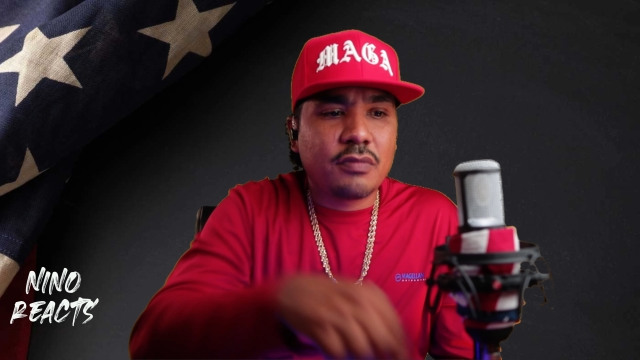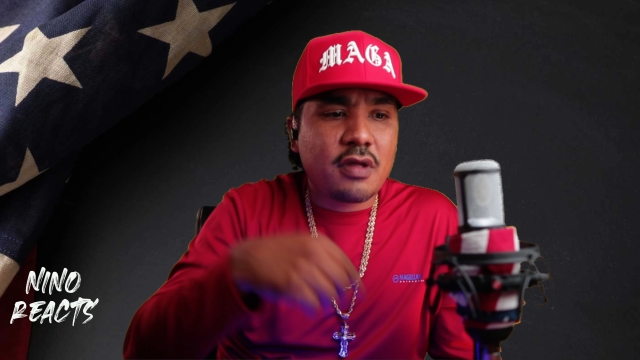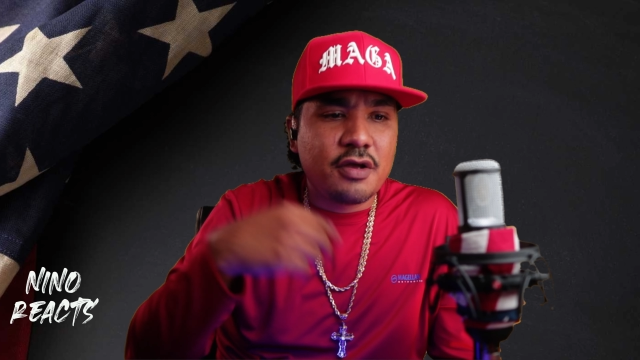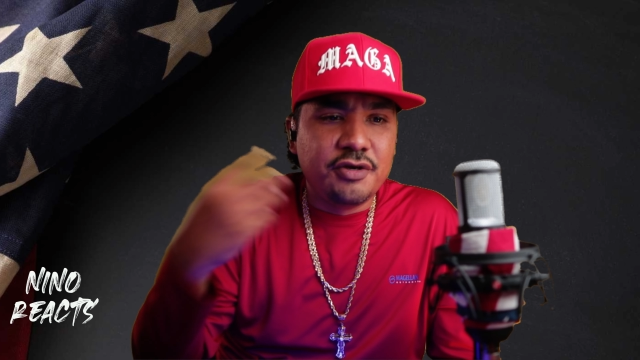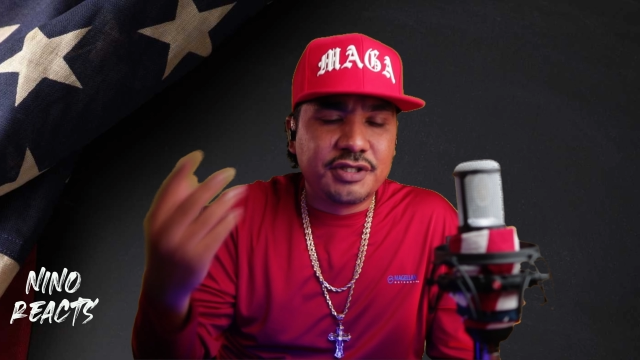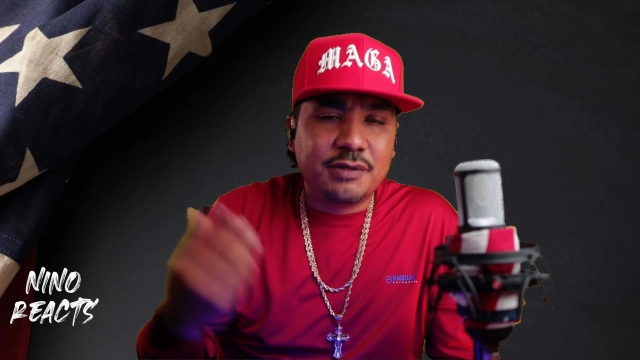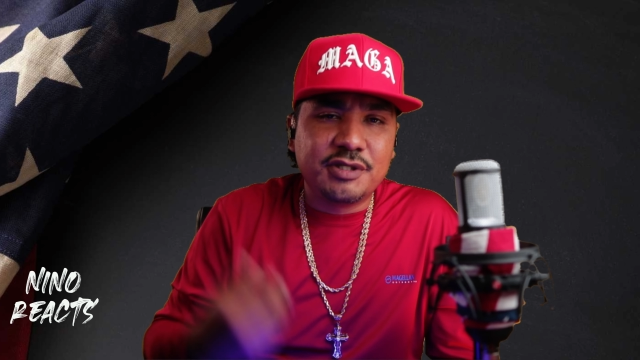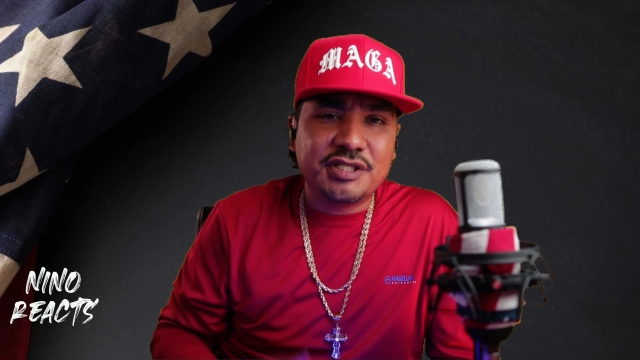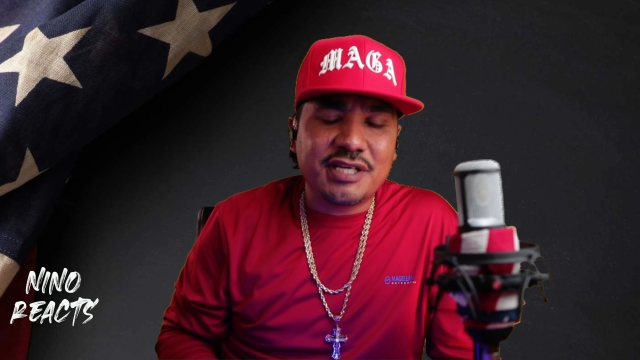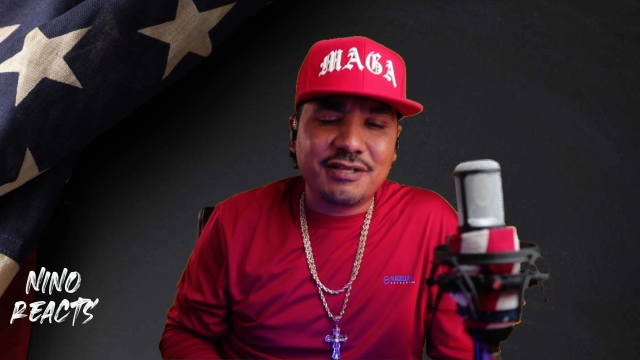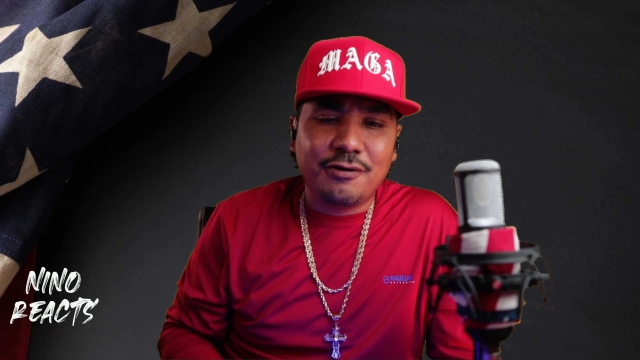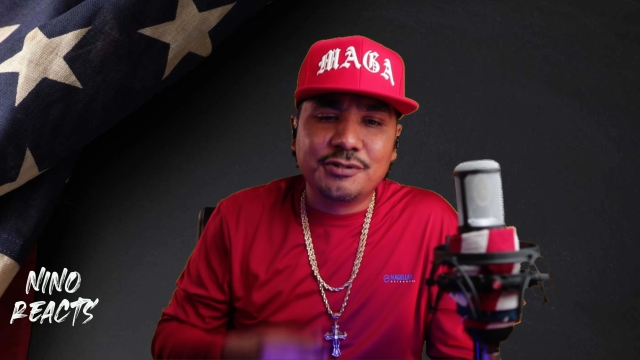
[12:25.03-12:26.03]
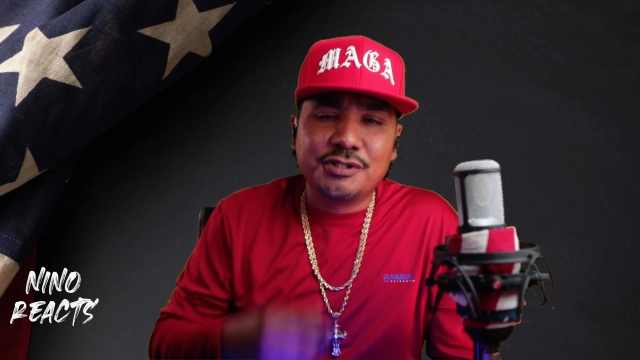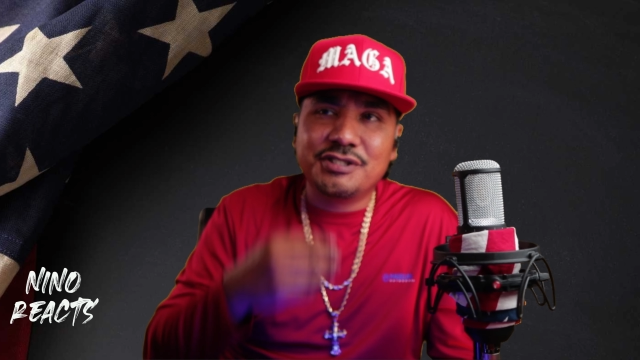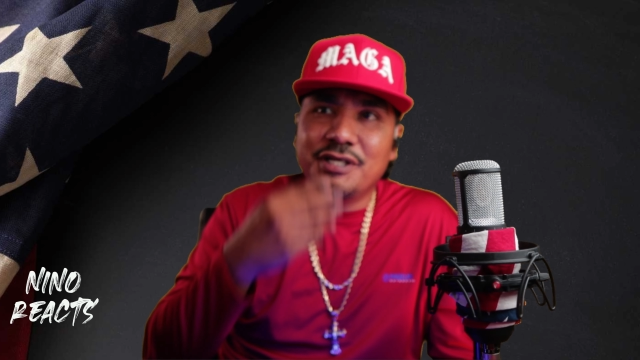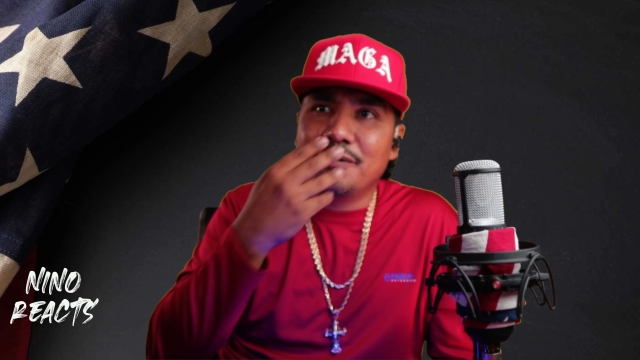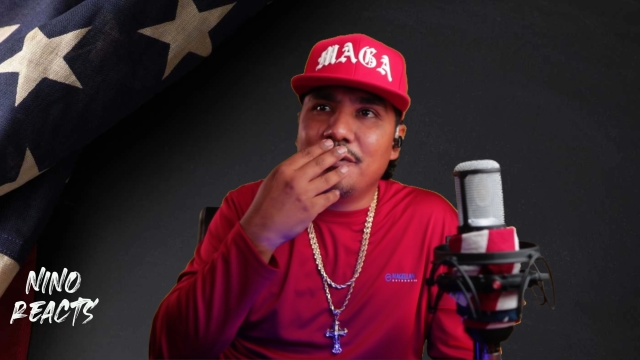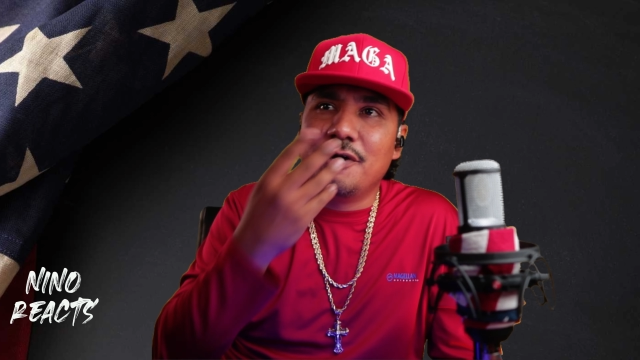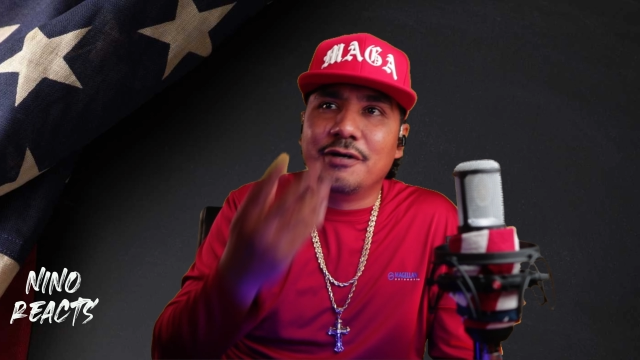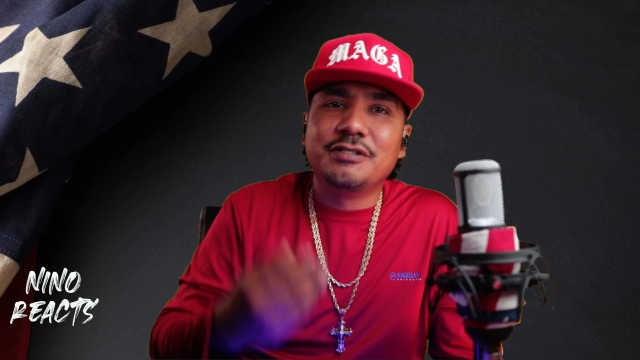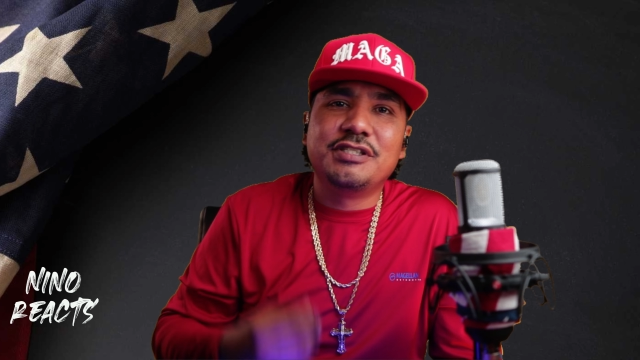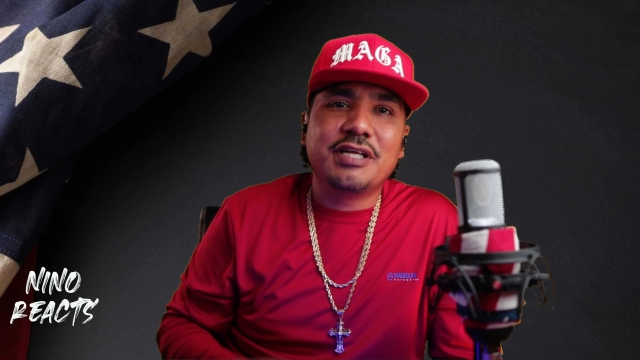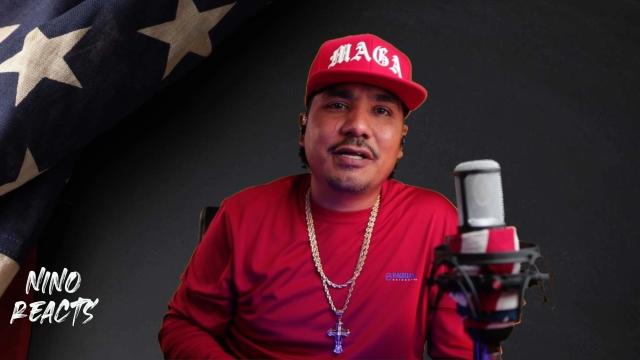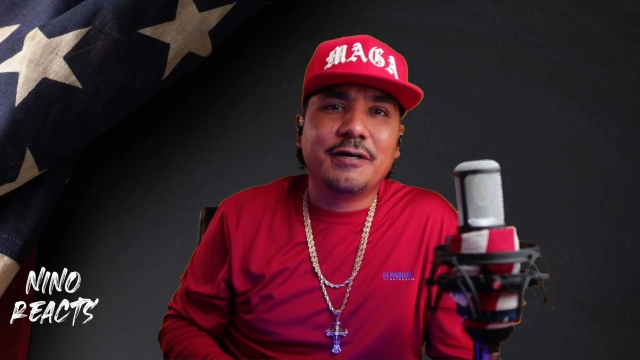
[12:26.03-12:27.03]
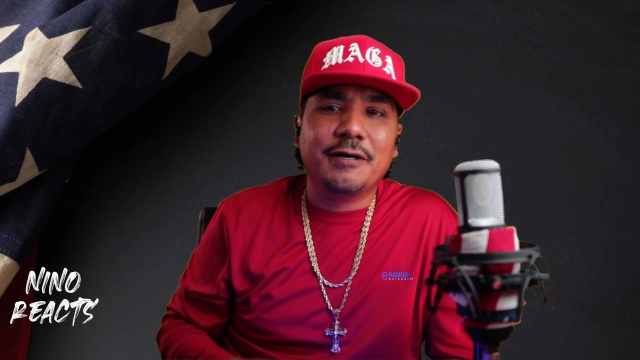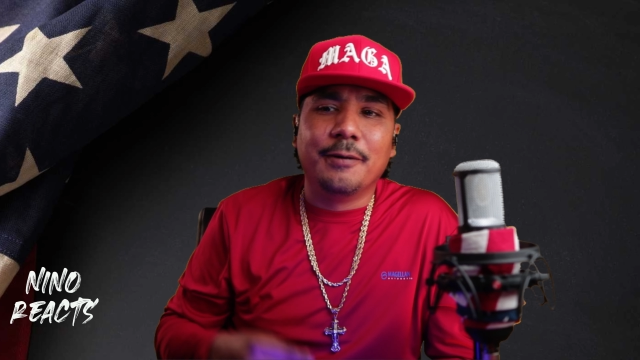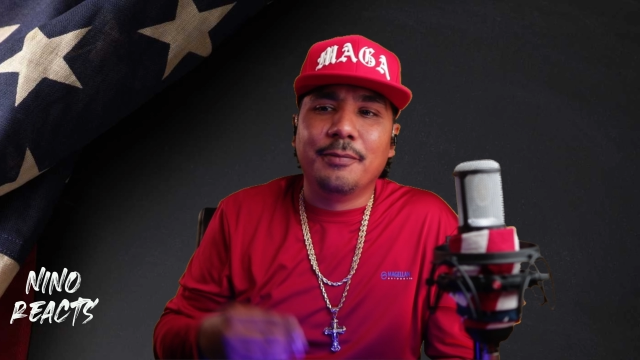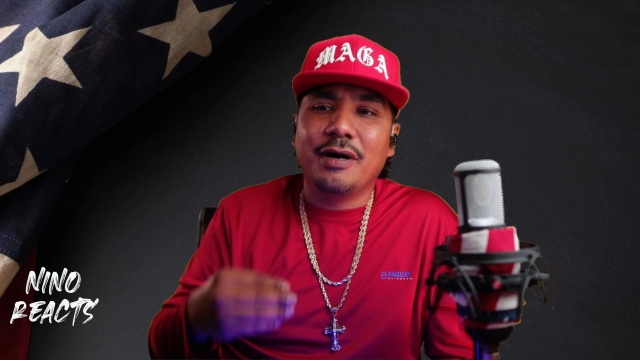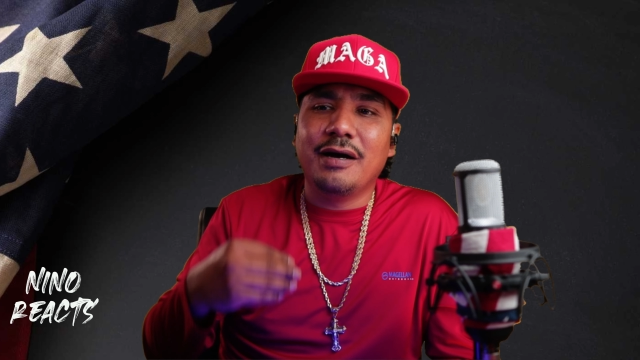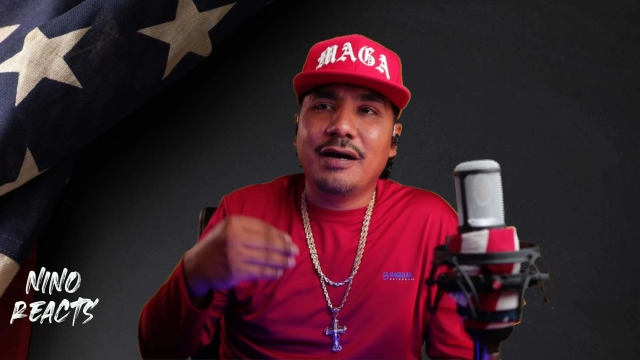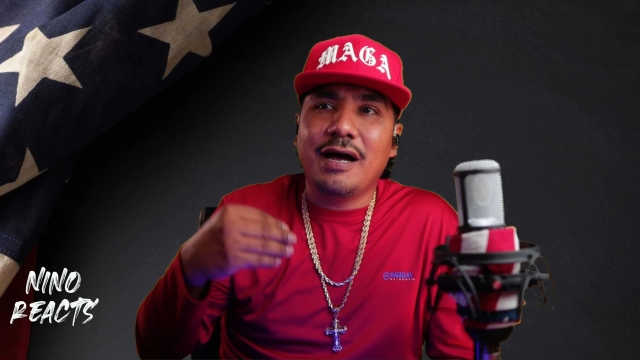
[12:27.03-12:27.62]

You see what she said though? She said,